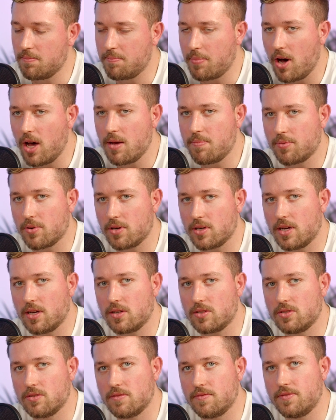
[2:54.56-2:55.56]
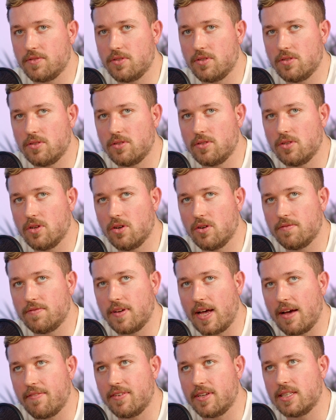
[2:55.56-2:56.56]
the byproduct of of
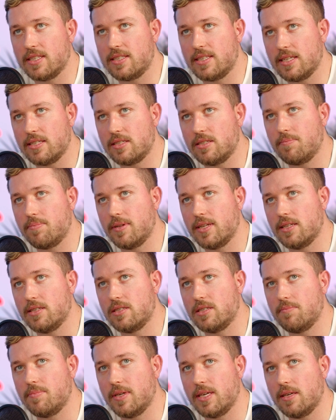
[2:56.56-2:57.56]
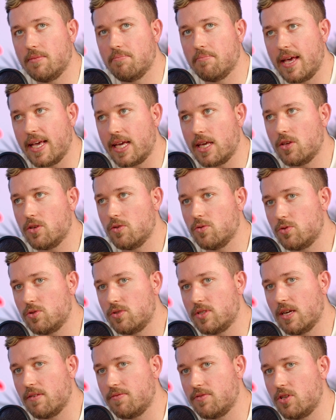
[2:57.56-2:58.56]
having the discipline to be making
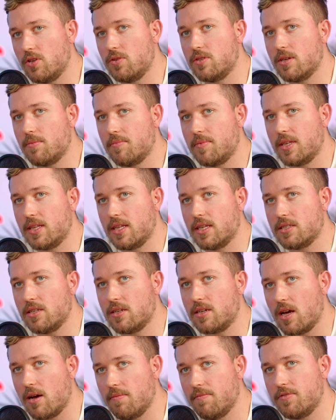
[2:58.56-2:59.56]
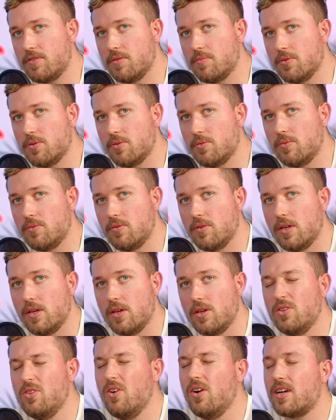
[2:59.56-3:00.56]
yourself do something that's uncomfortable,
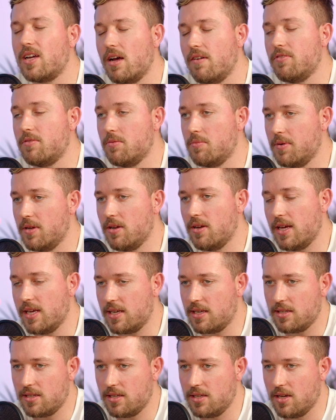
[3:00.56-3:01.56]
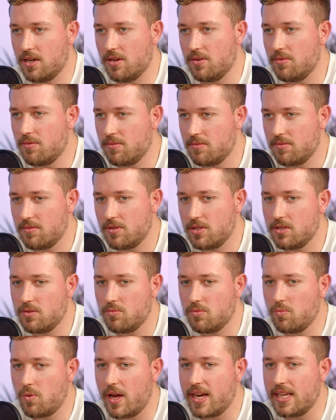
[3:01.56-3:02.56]
not uncomfortable, but like you know
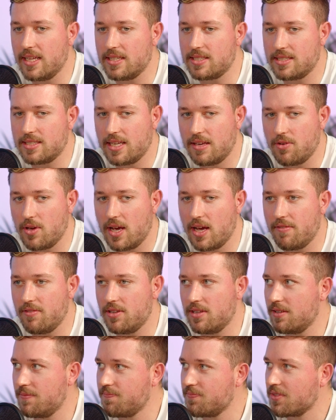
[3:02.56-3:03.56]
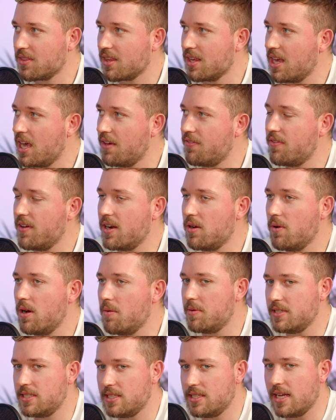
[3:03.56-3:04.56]
when it's if not, you have not easy if you've had a
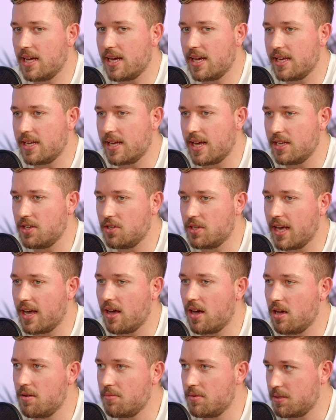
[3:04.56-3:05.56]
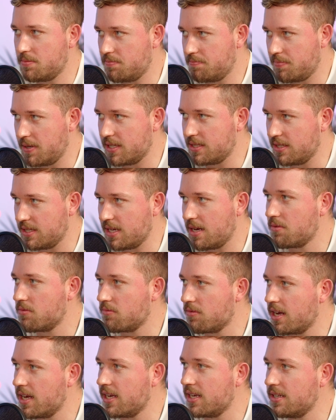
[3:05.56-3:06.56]
busy day and you mm. get home and it's pissing down with
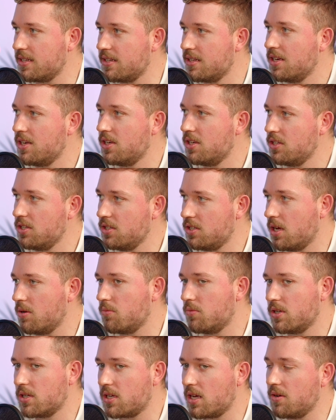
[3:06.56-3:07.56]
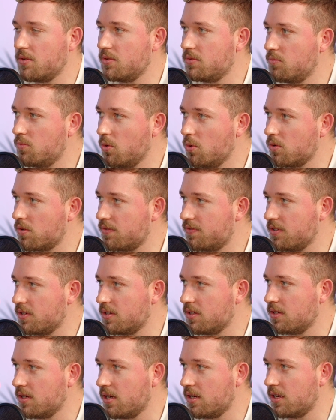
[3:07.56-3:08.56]
rain you don't want to go and walk
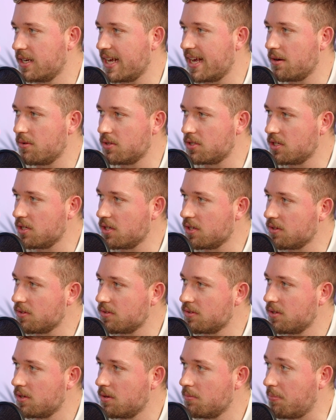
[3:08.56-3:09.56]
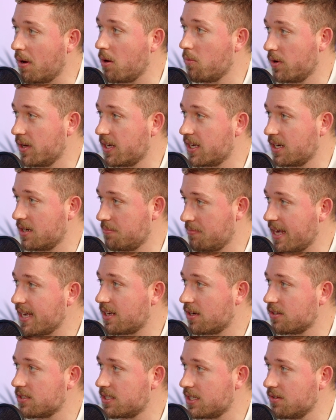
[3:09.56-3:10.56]
for an hour do you but we're going to
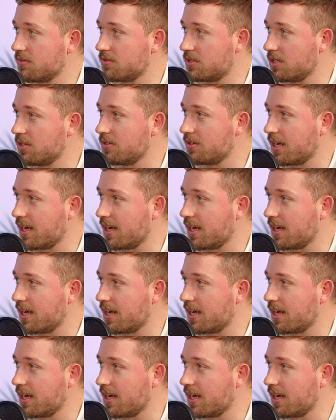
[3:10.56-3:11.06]
make ourselves do